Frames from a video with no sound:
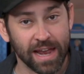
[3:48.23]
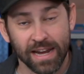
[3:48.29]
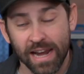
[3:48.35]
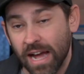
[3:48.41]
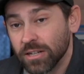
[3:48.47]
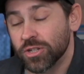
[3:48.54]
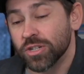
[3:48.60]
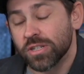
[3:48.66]
And
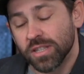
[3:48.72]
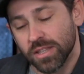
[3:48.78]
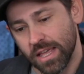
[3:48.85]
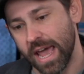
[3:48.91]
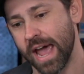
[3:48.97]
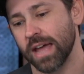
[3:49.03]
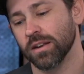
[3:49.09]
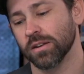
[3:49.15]
not just
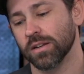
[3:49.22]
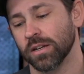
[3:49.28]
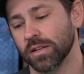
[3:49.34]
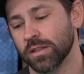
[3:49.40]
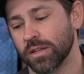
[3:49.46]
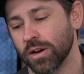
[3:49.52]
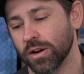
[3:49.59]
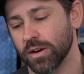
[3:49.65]
that,
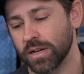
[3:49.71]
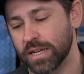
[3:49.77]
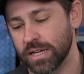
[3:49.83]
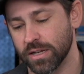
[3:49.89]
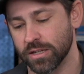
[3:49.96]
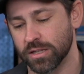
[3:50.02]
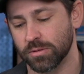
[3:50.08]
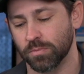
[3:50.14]

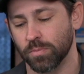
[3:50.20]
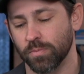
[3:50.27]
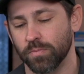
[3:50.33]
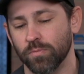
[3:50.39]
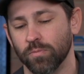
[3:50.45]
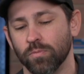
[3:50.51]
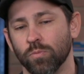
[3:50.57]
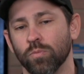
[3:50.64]
he has
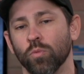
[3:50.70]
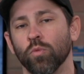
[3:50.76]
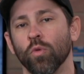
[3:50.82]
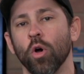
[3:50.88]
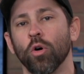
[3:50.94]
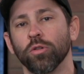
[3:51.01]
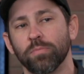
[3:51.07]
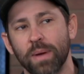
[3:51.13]

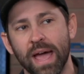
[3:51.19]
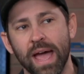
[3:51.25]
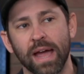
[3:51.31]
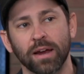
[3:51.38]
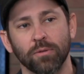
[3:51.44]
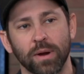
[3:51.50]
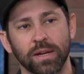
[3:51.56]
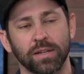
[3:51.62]
rolled
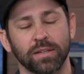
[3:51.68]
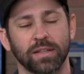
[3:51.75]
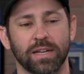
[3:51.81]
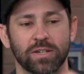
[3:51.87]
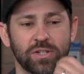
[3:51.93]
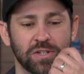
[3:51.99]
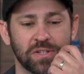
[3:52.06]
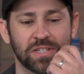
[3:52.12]
back
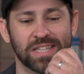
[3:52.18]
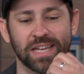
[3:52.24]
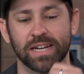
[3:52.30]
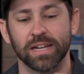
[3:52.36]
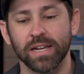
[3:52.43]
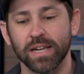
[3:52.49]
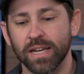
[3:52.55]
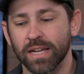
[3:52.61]
regulations
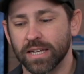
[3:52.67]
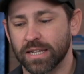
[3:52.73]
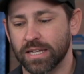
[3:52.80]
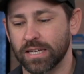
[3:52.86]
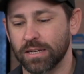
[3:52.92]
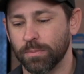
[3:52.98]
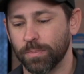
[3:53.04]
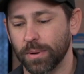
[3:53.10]
that
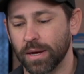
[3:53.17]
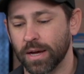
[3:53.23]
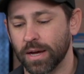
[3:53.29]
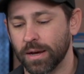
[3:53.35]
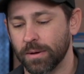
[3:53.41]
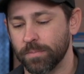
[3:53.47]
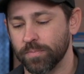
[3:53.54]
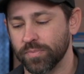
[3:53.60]
keep
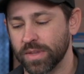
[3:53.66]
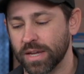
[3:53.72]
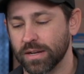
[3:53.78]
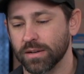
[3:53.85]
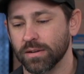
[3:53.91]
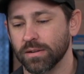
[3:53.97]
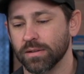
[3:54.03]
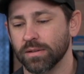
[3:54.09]

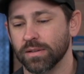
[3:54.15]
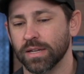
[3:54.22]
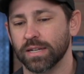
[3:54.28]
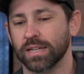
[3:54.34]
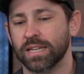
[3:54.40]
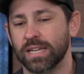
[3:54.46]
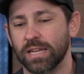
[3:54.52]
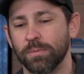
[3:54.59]

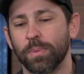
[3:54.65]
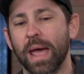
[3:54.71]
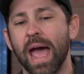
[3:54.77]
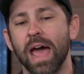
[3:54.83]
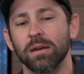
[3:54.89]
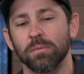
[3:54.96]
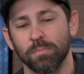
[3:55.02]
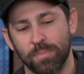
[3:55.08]
keep
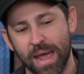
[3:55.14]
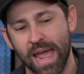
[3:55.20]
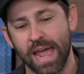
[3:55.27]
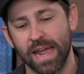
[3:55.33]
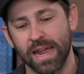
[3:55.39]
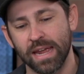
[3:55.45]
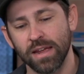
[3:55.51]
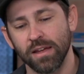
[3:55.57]
at
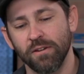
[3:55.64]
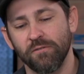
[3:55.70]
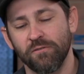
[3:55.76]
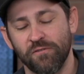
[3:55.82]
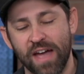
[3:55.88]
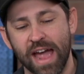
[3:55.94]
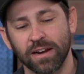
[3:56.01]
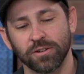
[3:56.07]
bay
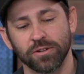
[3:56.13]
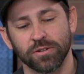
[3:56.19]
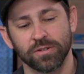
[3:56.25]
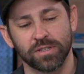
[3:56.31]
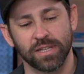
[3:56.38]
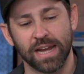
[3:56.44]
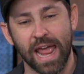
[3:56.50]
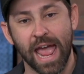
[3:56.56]

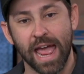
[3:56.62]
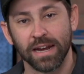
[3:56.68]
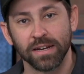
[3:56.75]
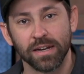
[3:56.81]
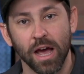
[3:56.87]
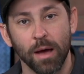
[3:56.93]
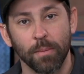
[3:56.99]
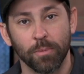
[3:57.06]
factors that
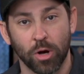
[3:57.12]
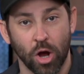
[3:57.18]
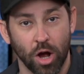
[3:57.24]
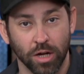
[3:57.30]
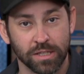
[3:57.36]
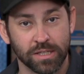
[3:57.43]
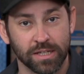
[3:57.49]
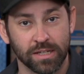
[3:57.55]
end up
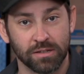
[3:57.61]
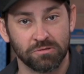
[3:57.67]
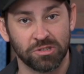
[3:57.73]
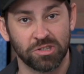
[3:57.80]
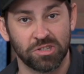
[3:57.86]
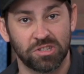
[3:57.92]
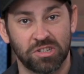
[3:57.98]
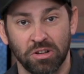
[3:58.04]
causing
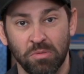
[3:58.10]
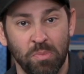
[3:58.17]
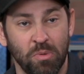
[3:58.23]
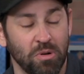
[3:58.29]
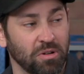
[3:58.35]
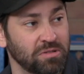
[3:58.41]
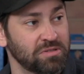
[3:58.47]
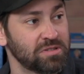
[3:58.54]

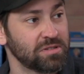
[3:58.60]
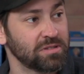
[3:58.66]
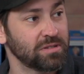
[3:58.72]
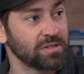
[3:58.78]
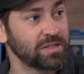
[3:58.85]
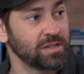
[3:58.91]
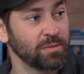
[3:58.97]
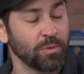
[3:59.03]
stillborns,
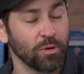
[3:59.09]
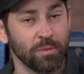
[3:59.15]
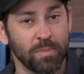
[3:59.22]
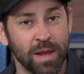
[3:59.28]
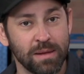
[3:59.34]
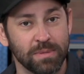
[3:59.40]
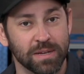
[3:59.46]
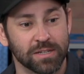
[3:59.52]
stillborn
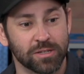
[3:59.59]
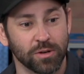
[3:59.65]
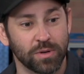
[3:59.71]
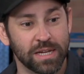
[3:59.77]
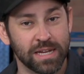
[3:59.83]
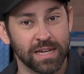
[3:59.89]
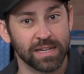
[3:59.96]
babies. So he